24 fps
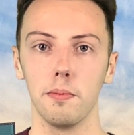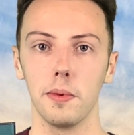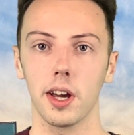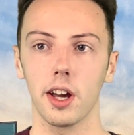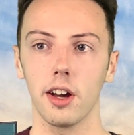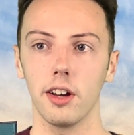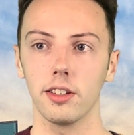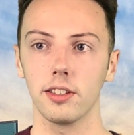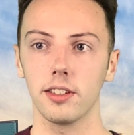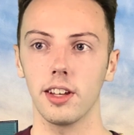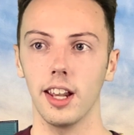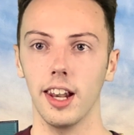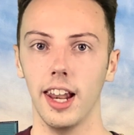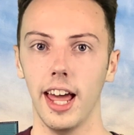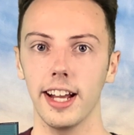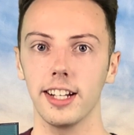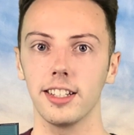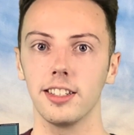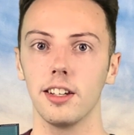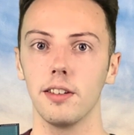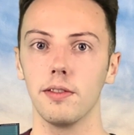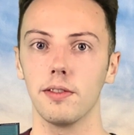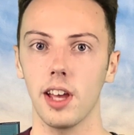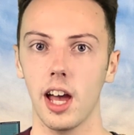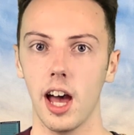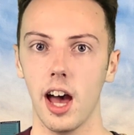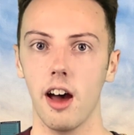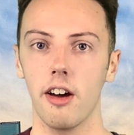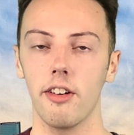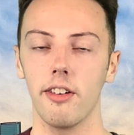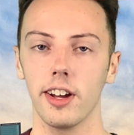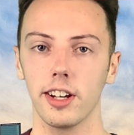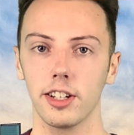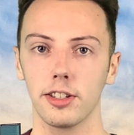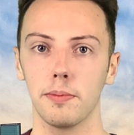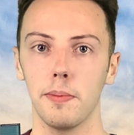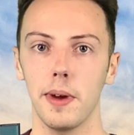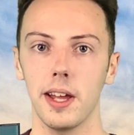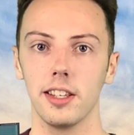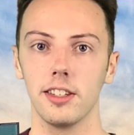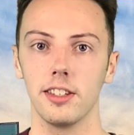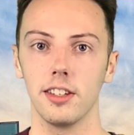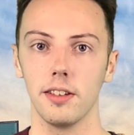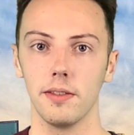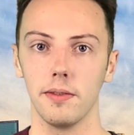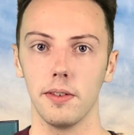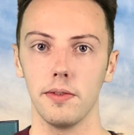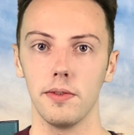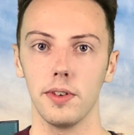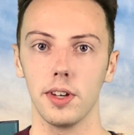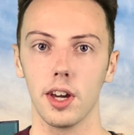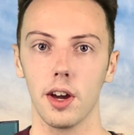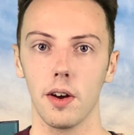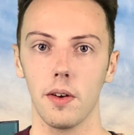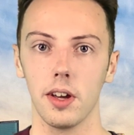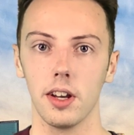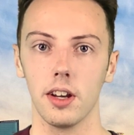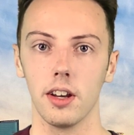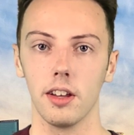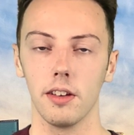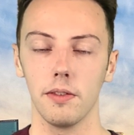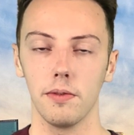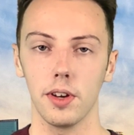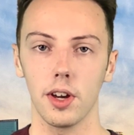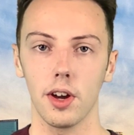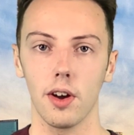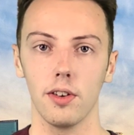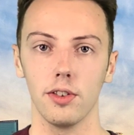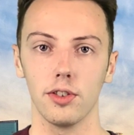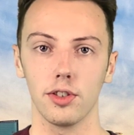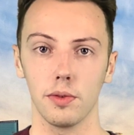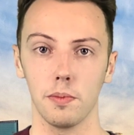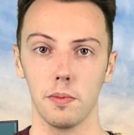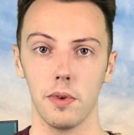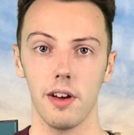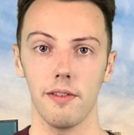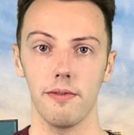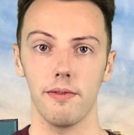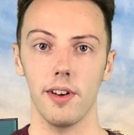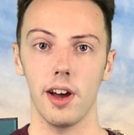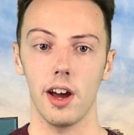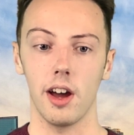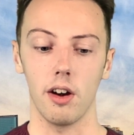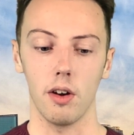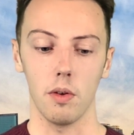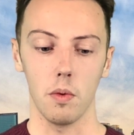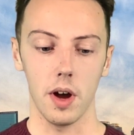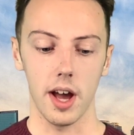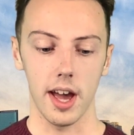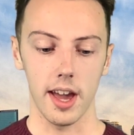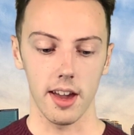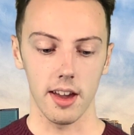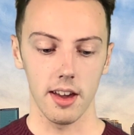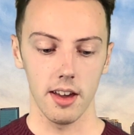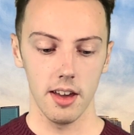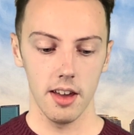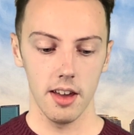because electives are expensive if you're going somewhere far away.